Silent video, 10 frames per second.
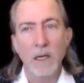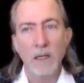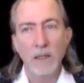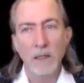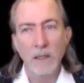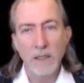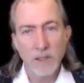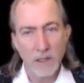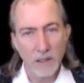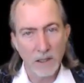at
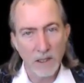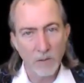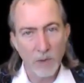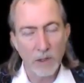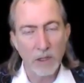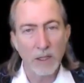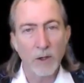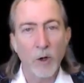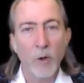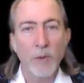least in the ability
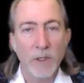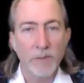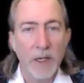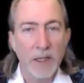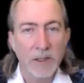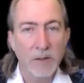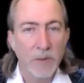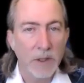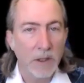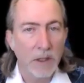to open to
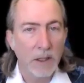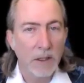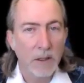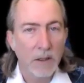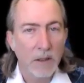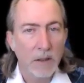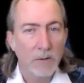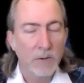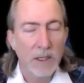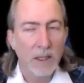possibility?
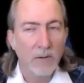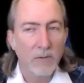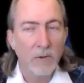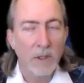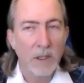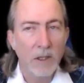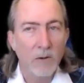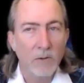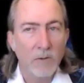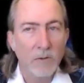Because we can't really
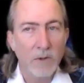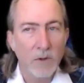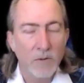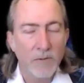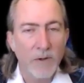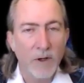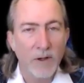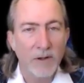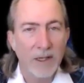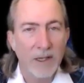go too
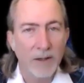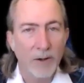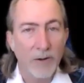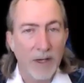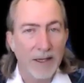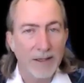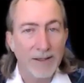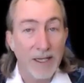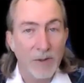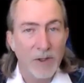far and okay, let's
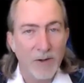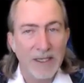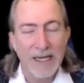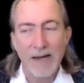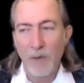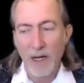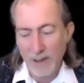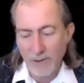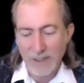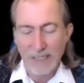demonstrate that by
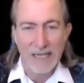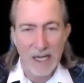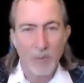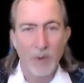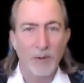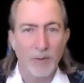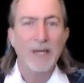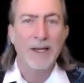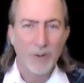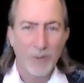here's an example and
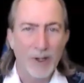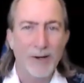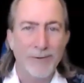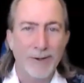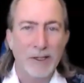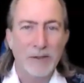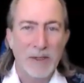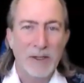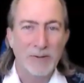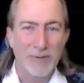we'll offer an
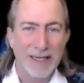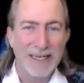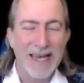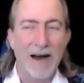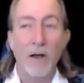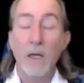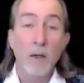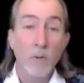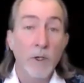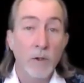experience right now.
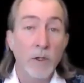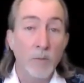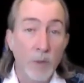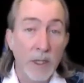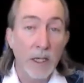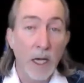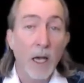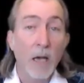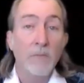We could be.